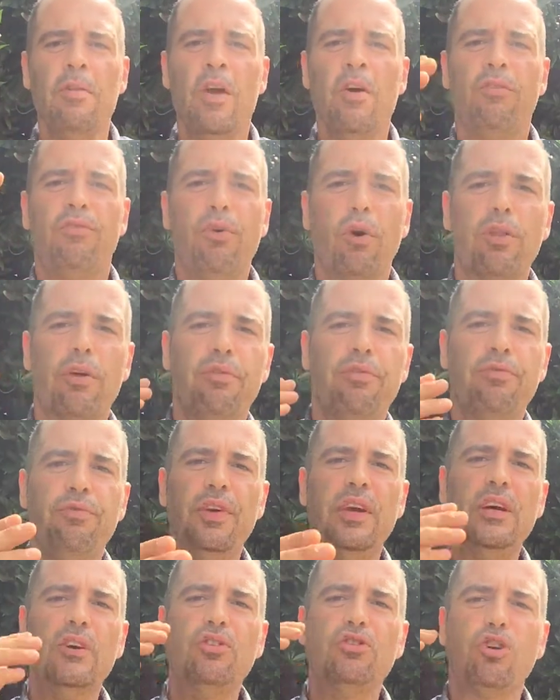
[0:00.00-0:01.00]
For the
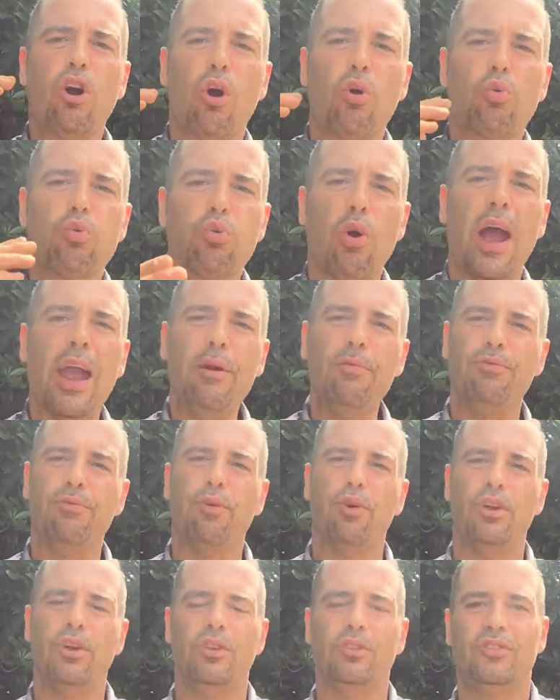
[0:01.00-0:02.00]
fields are ripe
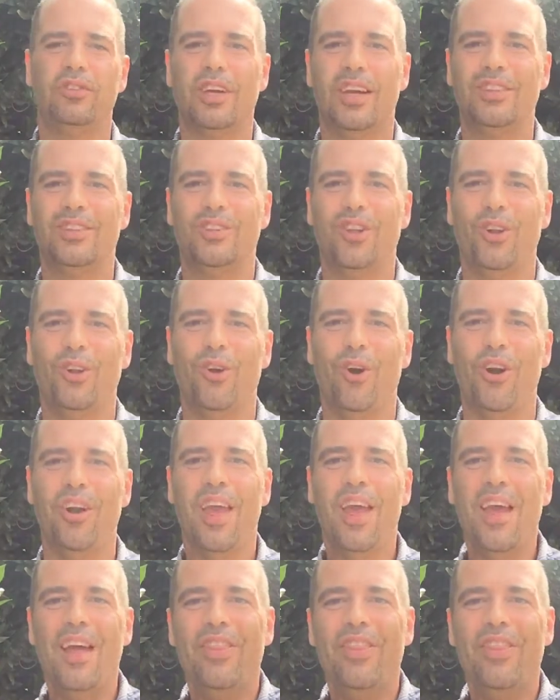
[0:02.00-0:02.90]
for you, says the Lord.